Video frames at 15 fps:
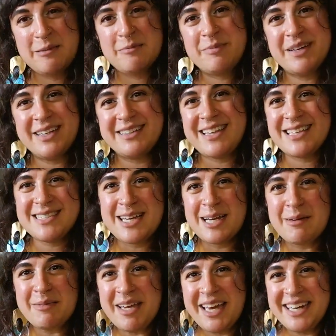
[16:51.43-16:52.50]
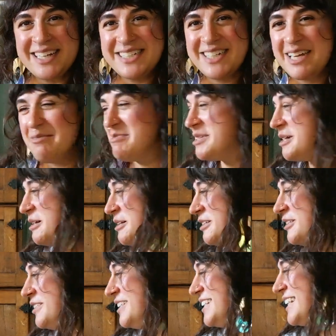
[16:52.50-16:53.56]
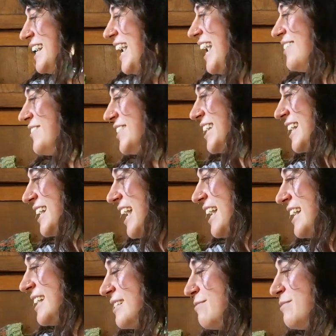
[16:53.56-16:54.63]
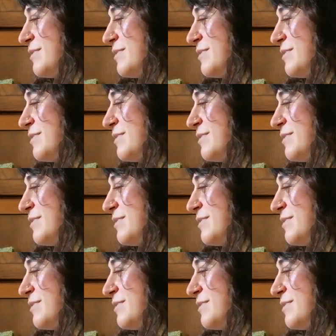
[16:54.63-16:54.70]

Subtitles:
But that's not going to be anytime soon. I feel like I'm